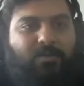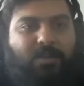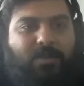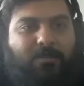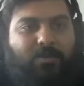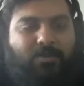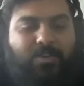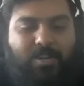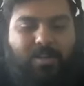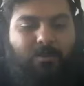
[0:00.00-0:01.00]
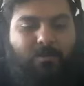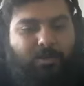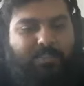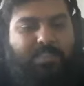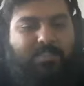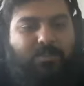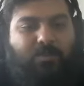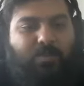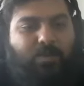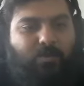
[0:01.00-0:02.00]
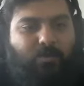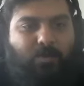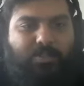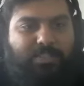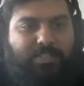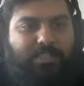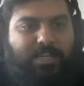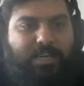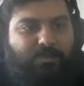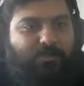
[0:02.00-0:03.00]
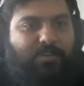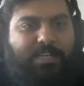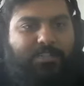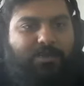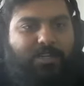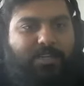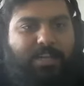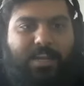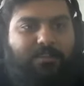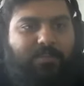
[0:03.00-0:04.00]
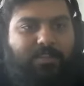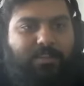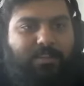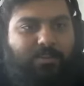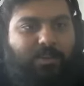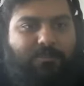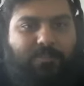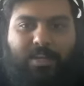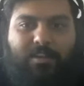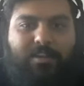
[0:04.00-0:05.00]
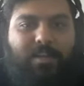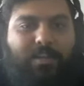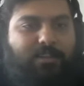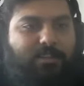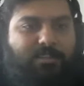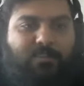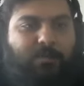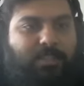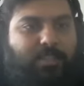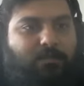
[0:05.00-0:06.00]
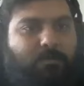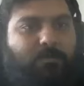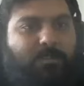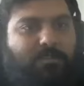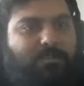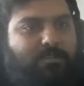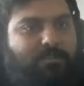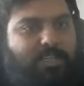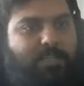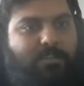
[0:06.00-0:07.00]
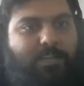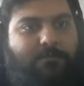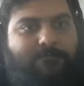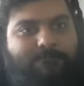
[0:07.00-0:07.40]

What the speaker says: payment amount, what's in school, what's it after you graduate, and everything. You have the entire list of monthly payments that you need.